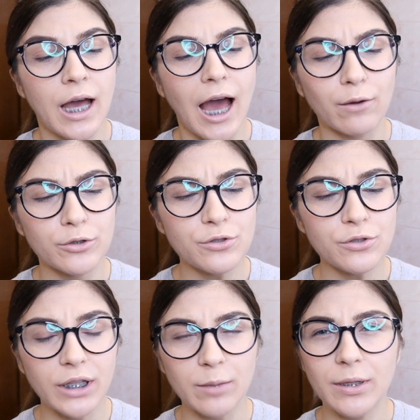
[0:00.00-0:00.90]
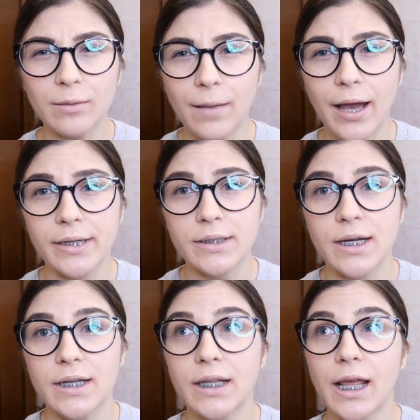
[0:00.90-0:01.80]
I want you to keep in mind
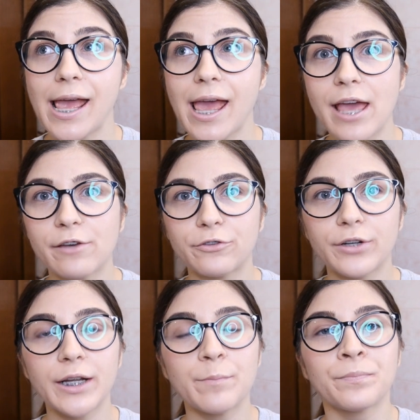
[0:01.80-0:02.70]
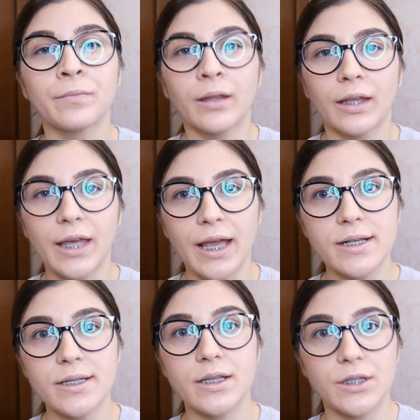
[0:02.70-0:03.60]
that every
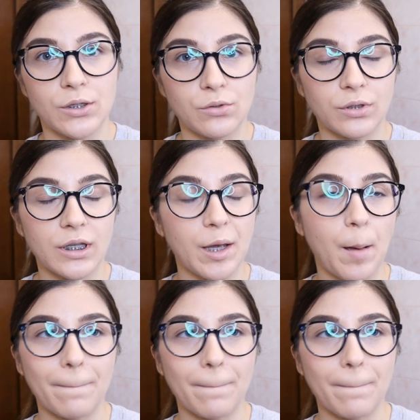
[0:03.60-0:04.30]
case is unique.